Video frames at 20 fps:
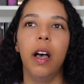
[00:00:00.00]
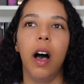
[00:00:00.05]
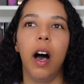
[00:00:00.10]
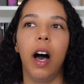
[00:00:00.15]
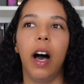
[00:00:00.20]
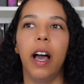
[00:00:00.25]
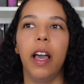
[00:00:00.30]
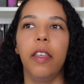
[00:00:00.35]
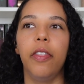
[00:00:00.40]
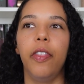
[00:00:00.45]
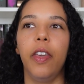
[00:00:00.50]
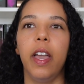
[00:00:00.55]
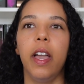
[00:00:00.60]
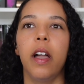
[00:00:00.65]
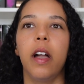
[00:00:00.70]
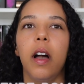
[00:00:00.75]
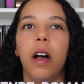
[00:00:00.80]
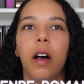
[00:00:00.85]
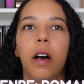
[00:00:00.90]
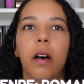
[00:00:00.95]
I
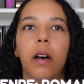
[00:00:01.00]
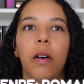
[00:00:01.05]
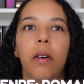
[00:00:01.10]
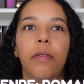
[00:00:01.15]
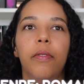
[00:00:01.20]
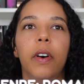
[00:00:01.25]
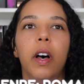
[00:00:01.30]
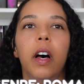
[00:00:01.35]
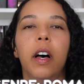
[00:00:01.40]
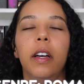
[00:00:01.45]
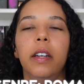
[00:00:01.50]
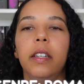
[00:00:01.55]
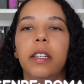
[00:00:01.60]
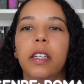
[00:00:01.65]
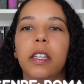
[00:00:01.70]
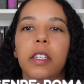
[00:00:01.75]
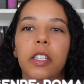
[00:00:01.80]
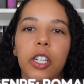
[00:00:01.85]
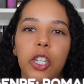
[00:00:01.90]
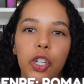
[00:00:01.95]
think of
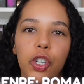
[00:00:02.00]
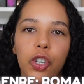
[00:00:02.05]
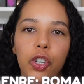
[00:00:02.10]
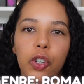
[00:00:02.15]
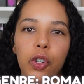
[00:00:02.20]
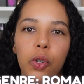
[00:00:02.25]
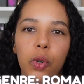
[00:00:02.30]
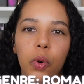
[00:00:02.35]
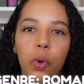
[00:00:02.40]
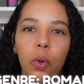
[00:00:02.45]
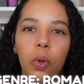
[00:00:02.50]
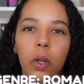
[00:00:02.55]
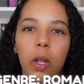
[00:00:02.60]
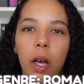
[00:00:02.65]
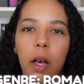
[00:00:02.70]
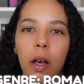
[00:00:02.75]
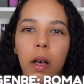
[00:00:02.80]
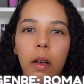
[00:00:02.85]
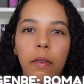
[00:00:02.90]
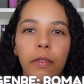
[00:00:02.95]
unconditional
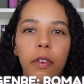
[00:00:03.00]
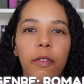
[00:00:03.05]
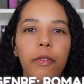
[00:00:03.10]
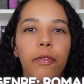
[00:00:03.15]
love